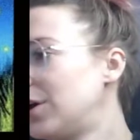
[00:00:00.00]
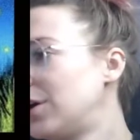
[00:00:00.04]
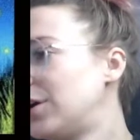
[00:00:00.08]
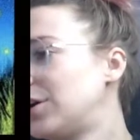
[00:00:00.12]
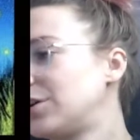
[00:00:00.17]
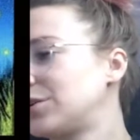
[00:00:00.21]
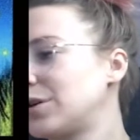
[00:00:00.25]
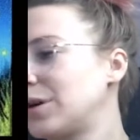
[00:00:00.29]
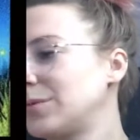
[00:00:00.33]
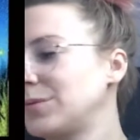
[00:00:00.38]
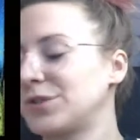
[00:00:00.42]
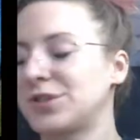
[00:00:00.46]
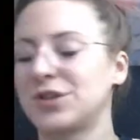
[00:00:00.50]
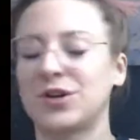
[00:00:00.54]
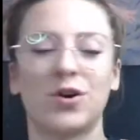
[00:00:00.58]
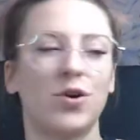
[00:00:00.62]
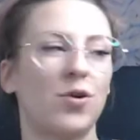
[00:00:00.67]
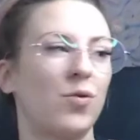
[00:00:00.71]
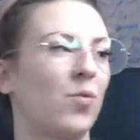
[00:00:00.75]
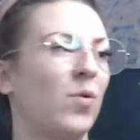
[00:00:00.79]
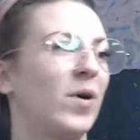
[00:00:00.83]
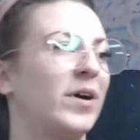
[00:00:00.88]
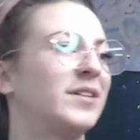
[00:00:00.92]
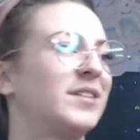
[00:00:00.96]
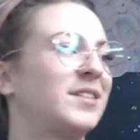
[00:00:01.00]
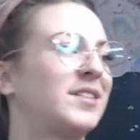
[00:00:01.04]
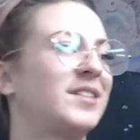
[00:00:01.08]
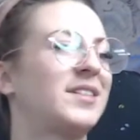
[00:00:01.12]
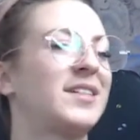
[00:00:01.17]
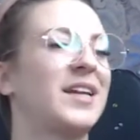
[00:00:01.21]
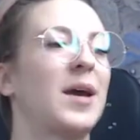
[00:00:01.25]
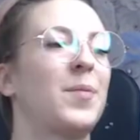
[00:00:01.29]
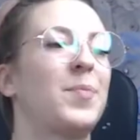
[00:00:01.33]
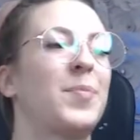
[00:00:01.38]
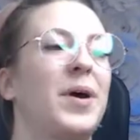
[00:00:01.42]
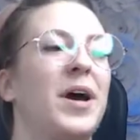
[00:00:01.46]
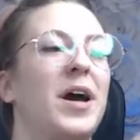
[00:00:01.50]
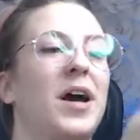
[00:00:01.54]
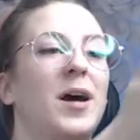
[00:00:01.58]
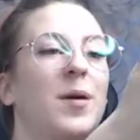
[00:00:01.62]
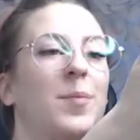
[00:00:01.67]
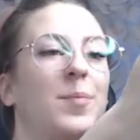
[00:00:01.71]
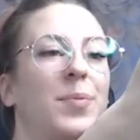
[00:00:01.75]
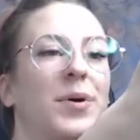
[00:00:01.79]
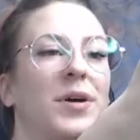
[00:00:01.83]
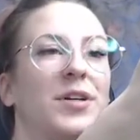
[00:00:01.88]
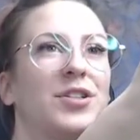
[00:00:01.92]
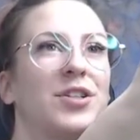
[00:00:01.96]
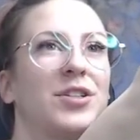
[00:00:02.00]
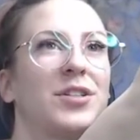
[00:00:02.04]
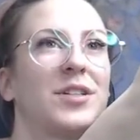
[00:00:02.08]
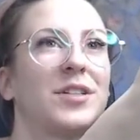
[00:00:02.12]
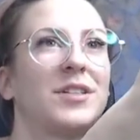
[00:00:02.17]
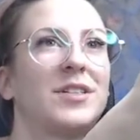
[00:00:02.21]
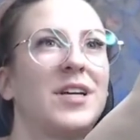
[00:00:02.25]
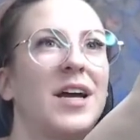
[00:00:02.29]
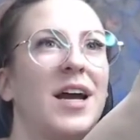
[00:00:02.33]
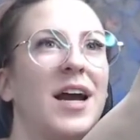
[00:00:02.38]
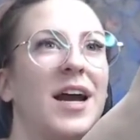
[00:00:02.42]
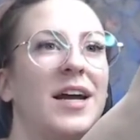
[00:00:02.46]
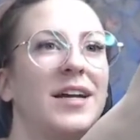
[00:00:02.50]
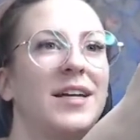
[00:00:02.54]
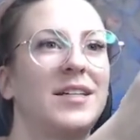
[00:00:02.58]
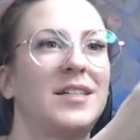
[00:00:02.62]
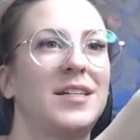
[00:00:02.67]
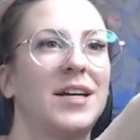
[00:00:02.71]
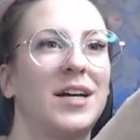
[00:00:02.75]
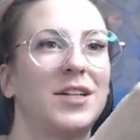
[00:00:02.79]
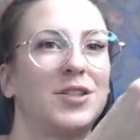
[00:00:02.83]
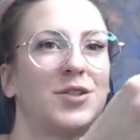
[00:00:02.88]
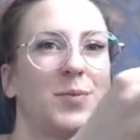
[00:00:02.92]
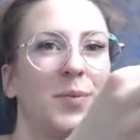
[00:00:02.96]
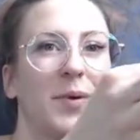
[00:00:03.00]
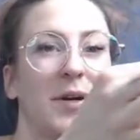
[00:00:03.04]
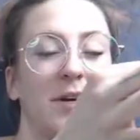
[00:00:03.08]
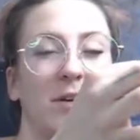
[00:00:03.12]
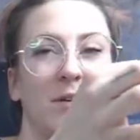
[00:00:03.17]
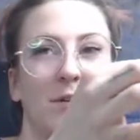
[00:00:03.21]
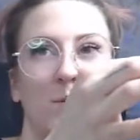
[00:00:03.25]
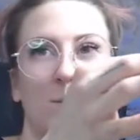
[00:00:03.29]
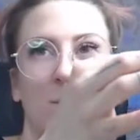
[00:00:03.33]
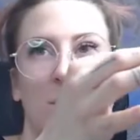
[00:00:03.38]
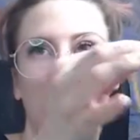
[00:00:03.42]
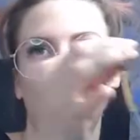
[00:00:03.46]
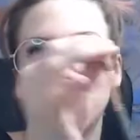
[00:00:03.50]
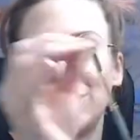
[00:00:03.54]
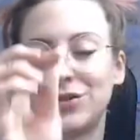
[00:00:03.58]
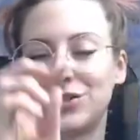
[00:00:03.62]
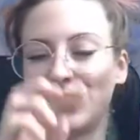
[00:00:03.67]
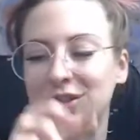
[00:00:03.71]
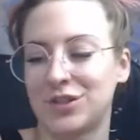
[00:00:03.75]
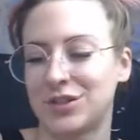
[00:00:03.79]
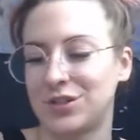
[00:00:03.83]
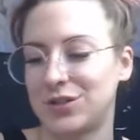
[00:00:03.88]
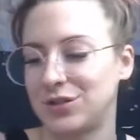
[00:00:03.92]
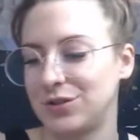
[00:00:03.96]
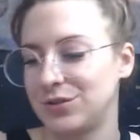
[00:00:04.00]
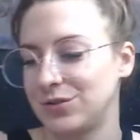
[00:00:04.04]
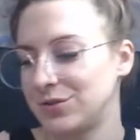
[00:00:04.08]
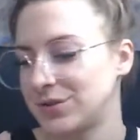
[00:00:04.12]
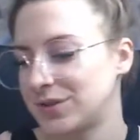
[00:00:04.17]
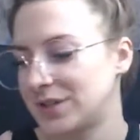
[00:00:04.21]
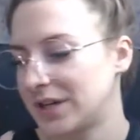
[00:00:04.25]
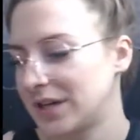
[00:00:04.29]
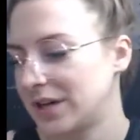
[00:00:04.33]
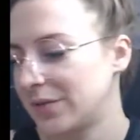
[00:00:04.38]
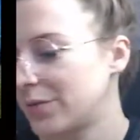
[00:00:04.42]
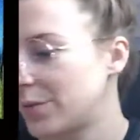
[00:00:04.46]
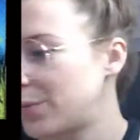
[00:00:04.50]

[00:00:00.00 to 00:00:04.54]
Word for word: So I'm just gonna go one step up, just a tiny touch bigger than what we were just using of a